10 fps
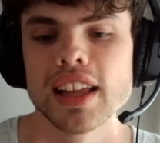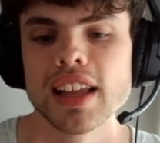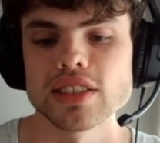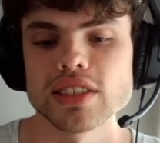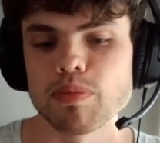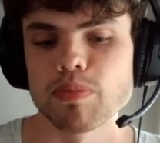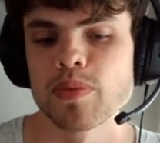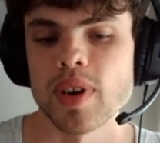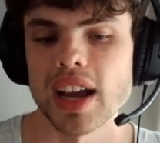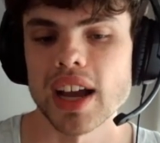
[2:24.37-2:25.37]
So
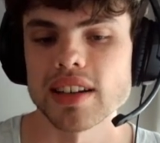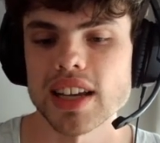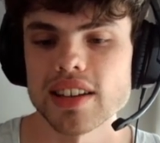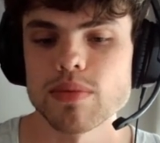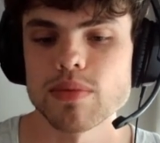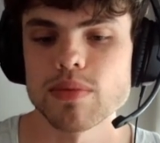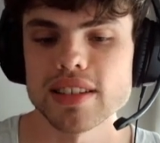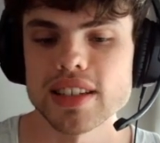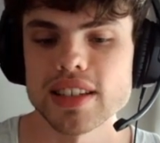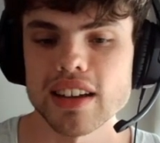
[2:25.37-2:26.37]
I decided to make
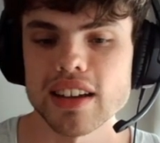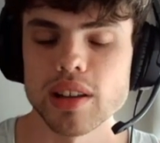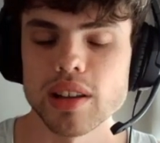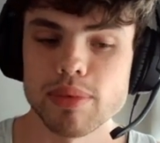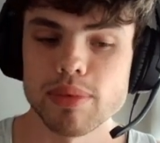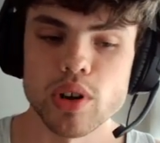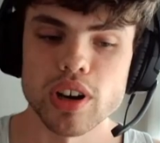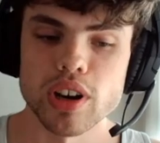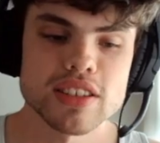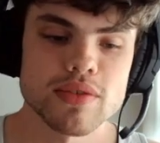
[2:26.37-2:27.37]
this deck a little bit more
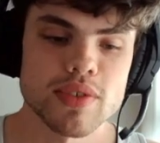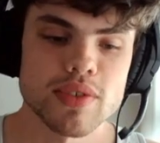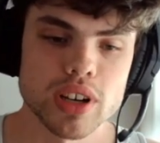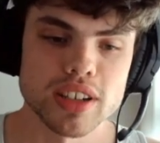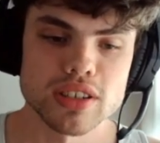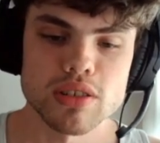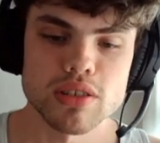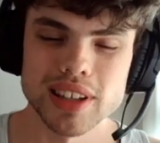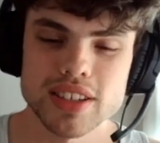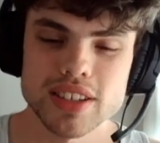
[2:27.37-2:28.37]
aggressive. I put in 2
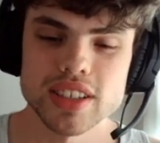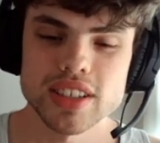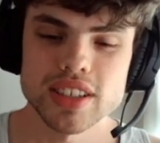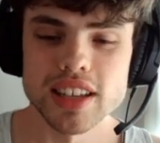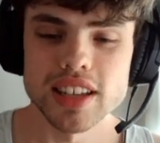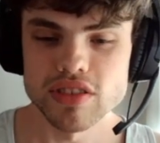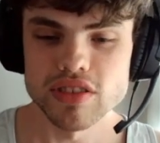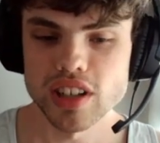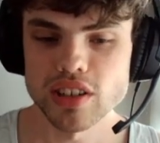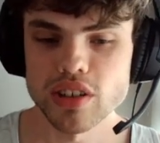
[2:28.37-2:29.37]
Blitzkriegs. As a
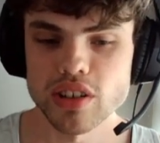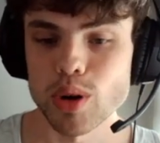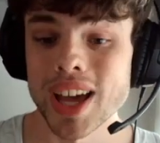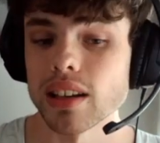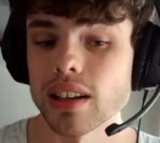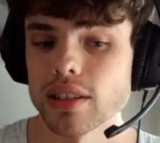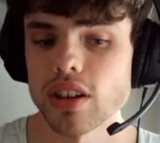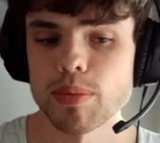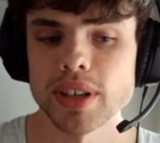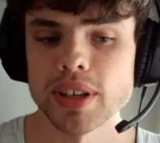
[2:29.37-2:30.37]
result, I took out Island
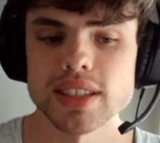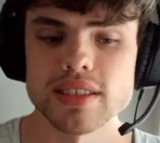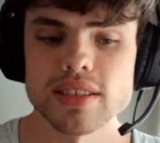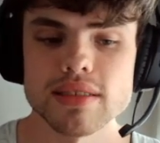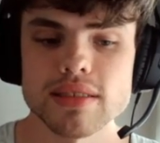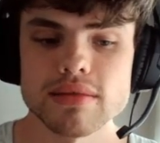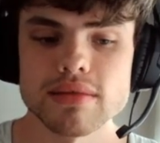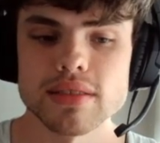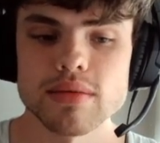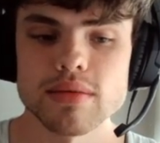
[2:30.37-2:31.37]
Hopping, since
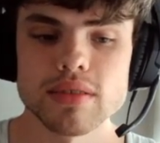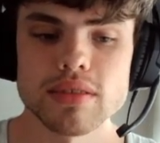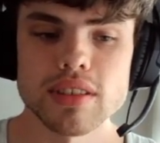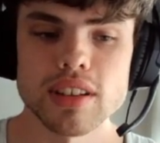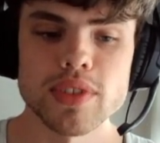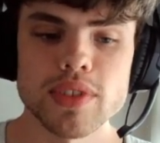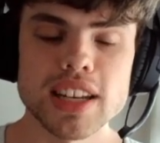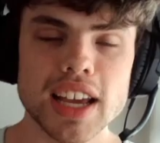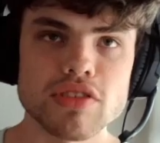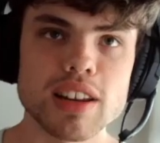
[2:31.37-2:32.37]
if the
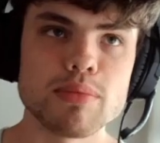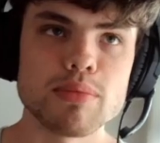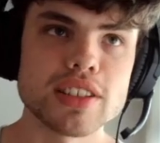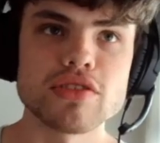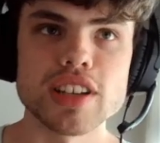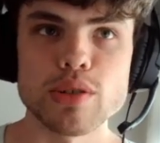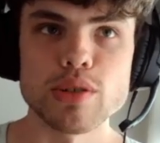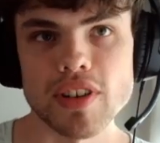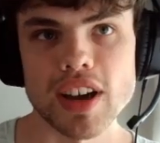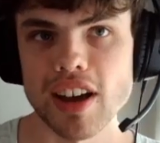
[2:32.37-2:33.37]
deck's running Blitzkrieg, you
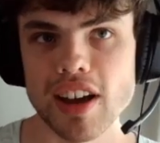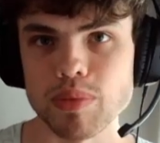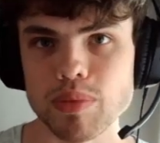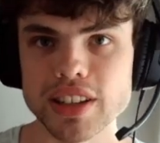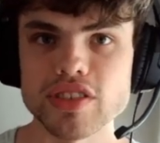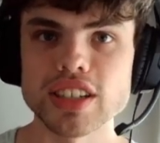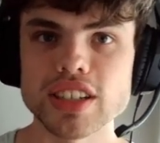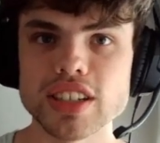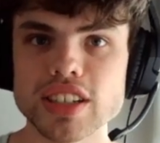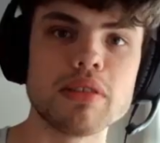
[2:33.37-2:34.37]
would rather have Blitzkrieg to
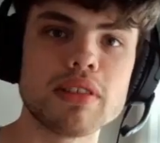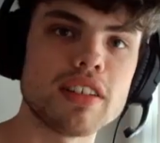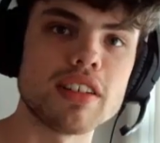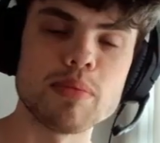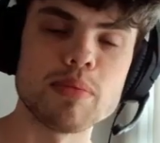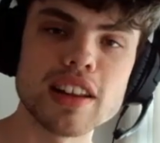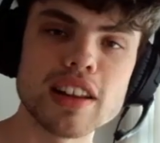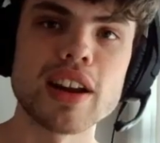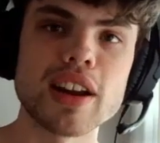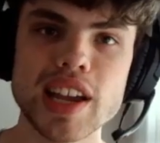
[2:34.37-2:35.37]
do an immediate
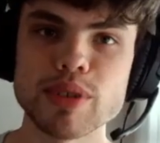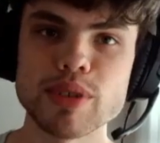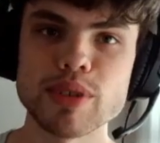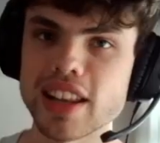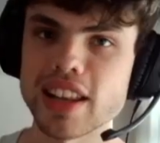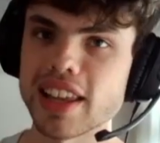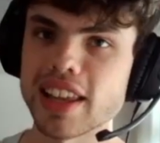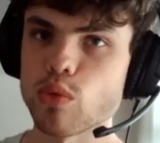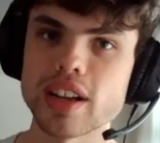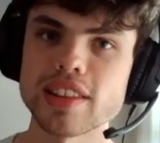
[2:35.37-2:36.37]
amount of damage, end the game
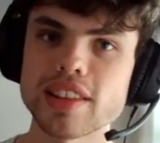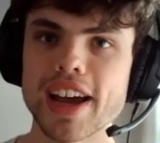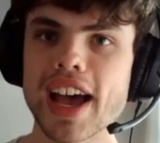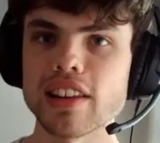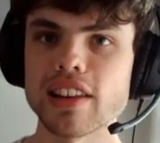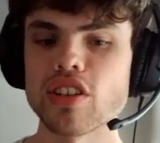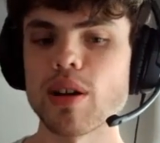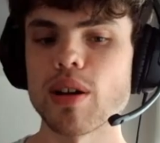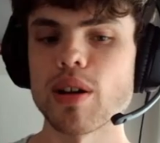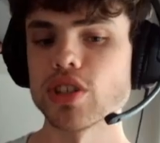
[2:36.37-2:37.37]
quick, than Island
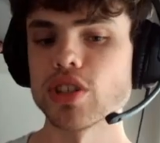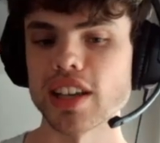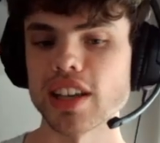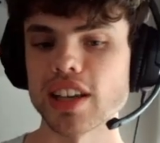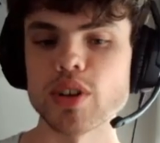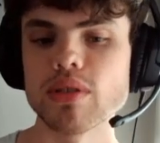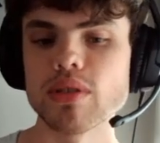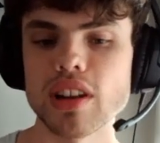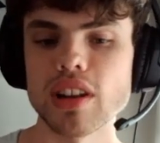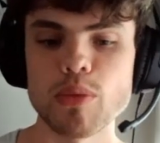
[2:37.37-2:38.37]
Hopping, which is going to give you
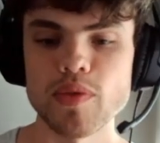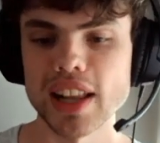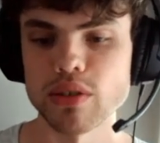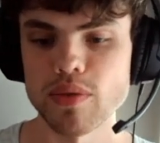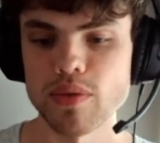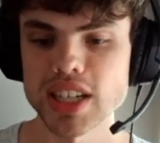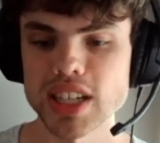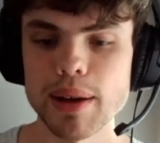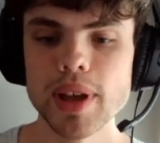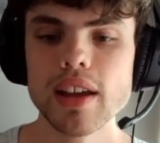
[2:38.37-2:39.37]
a lot more value over
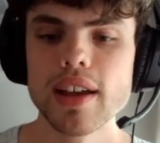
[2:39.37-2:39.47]
time.